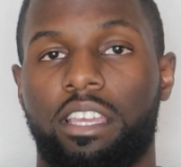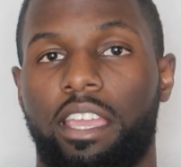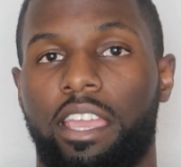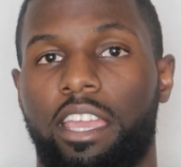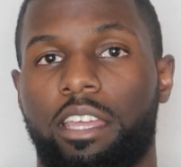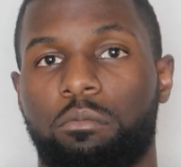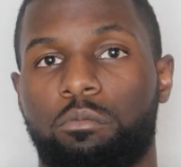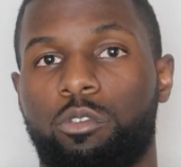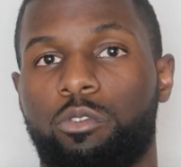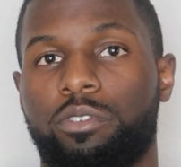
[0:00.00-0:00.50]

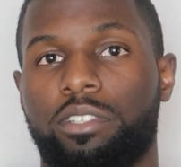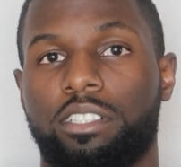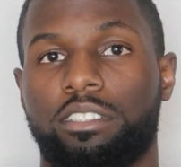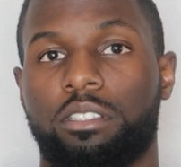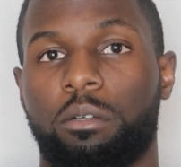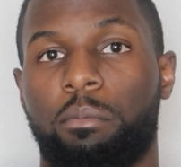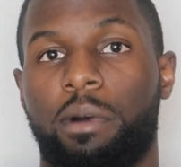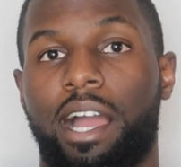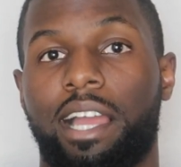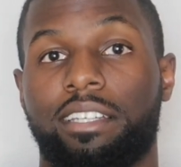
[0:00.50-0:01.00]
and moving
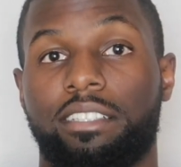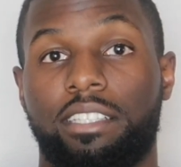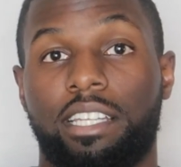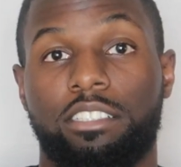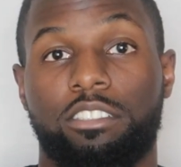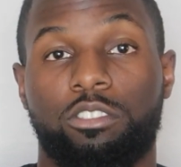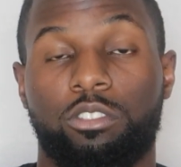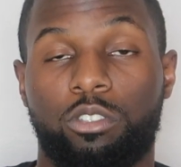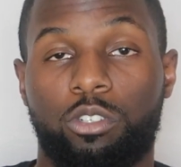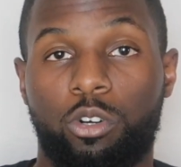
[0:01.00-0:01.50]
into buying
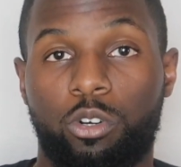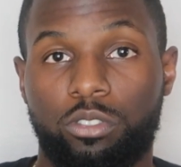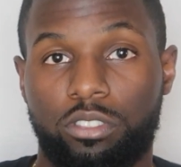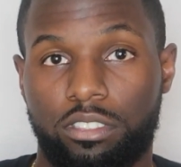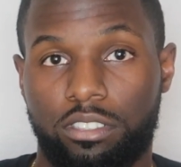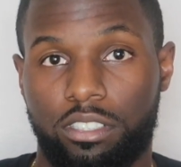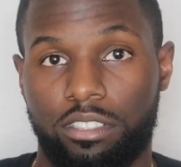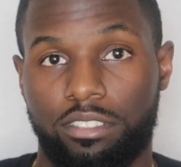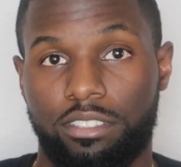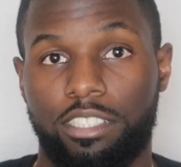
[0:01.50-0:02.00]
digital
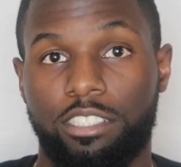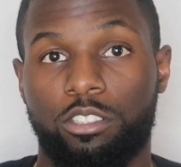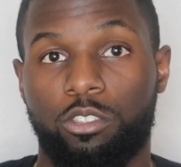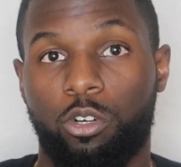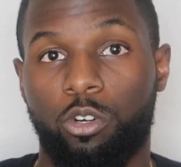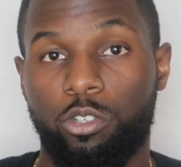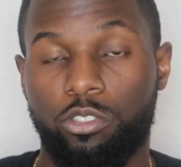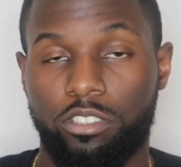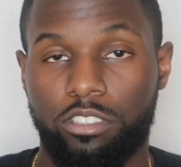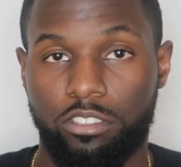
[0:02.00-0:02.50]
courses, because these
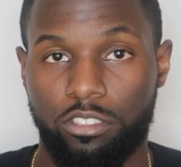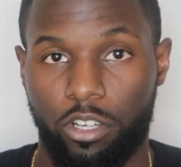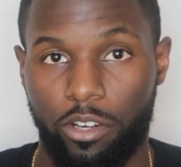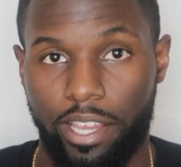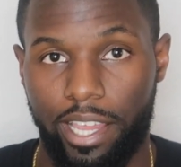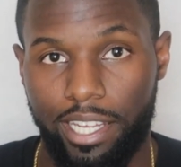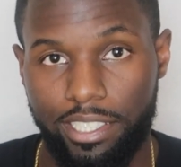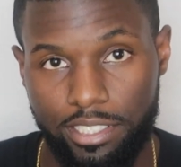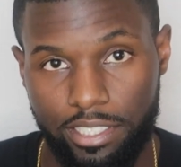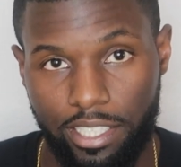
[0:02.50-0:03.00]
courses are
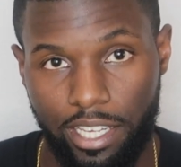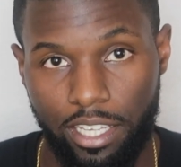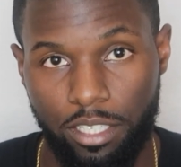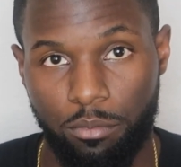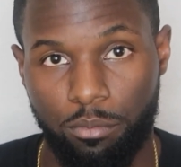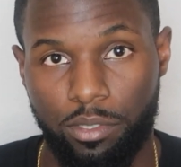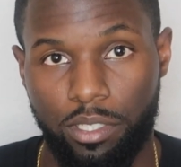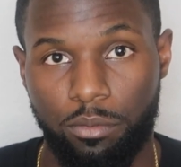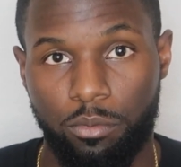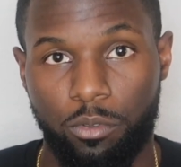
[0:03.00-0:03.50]

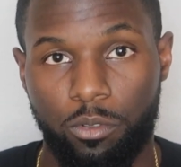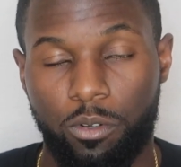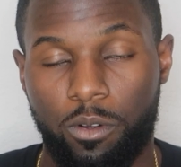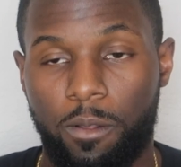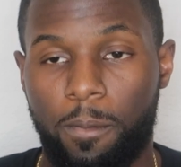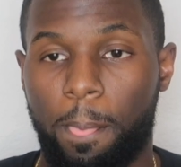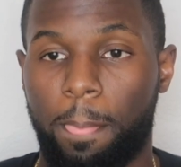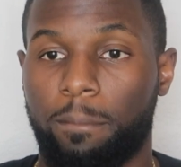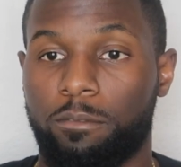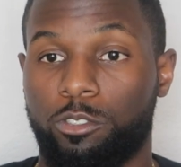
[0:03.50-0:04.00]
educating people
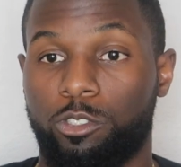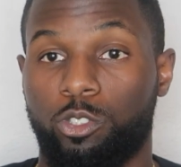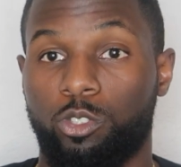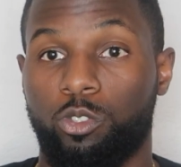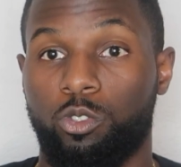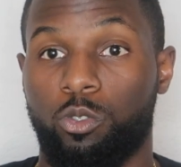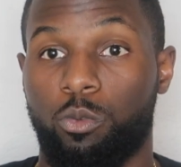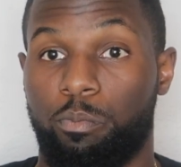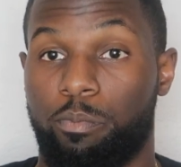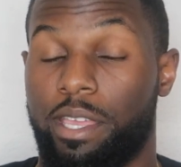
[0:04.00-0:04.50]

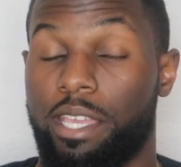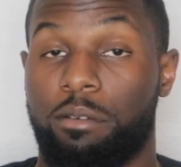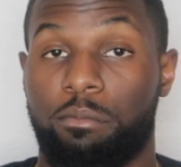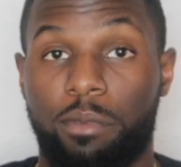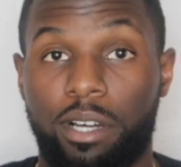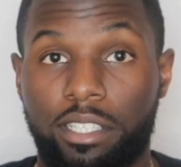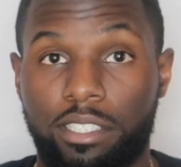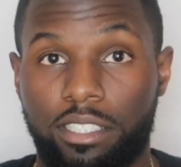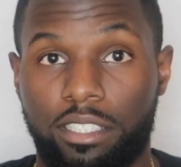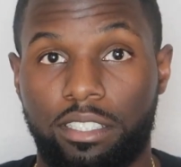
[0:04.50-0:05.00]
to make
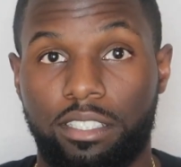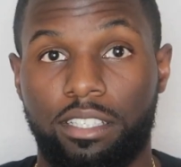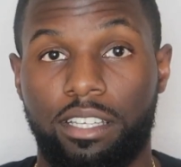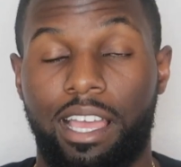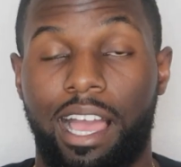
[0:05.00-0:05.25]
money.